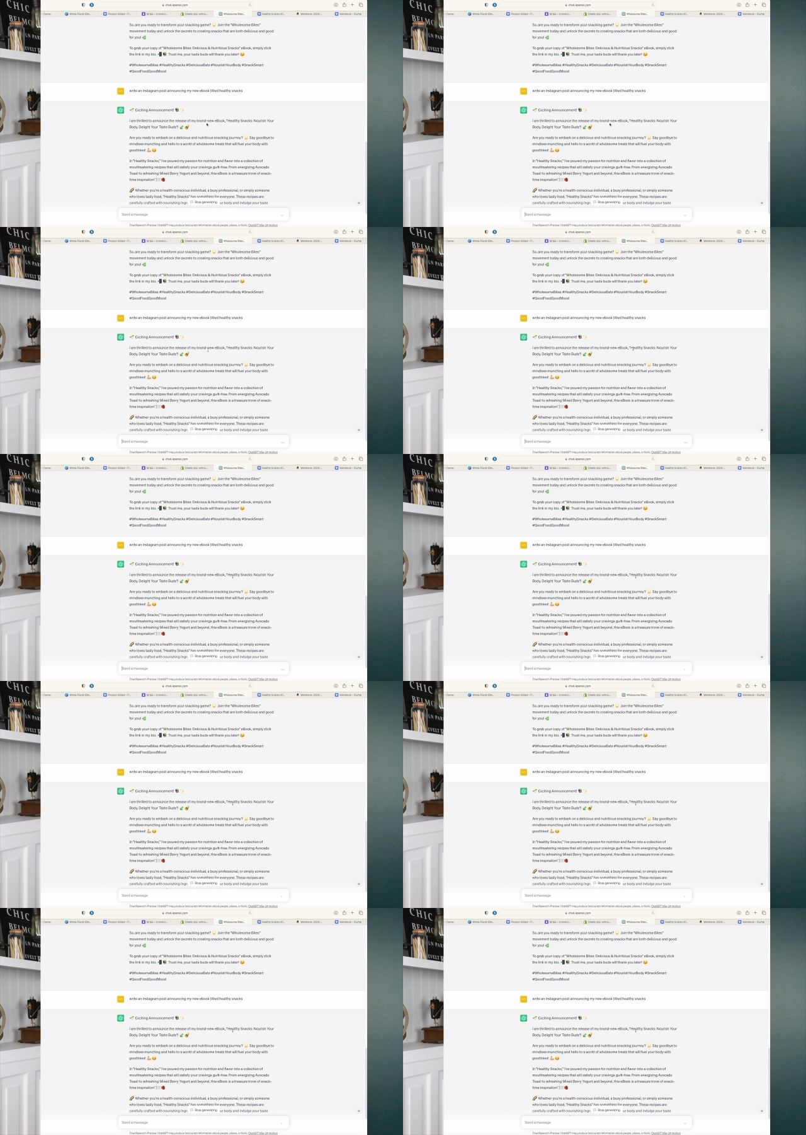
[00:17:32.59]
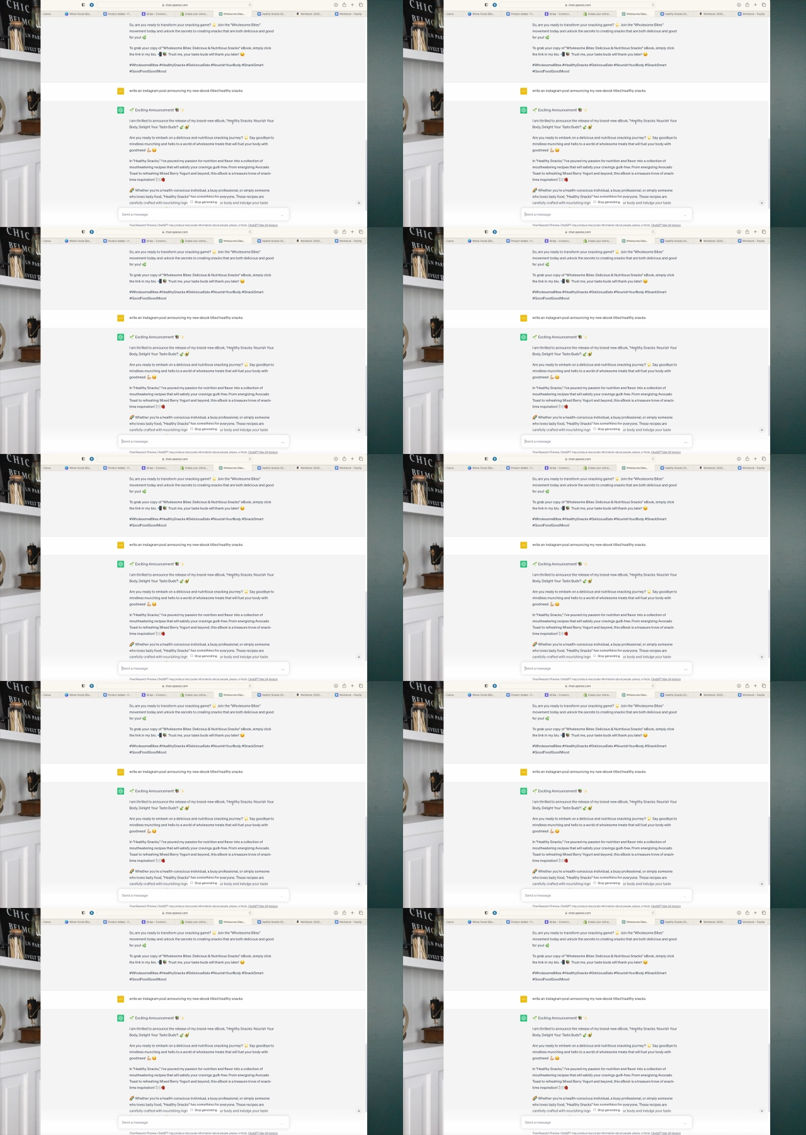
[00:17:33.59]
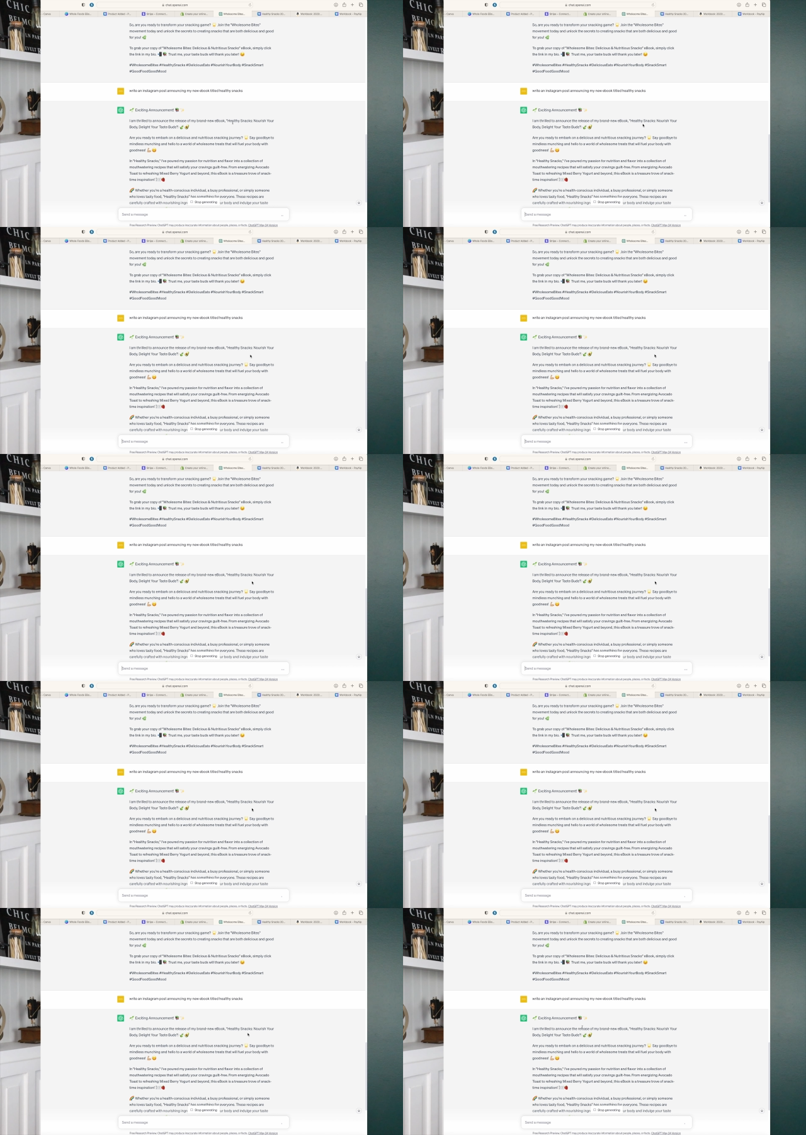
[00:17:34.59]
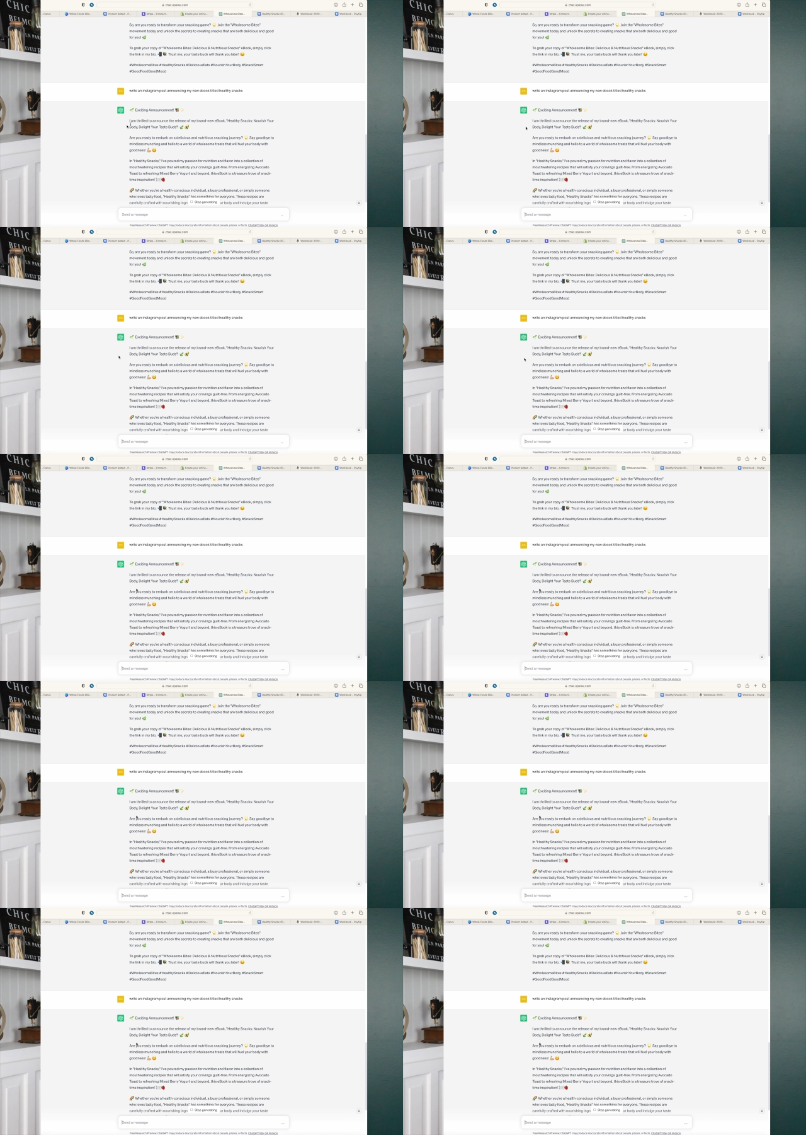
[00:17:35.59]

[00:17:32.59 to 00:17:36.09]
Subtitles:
[unreadable: no face in view]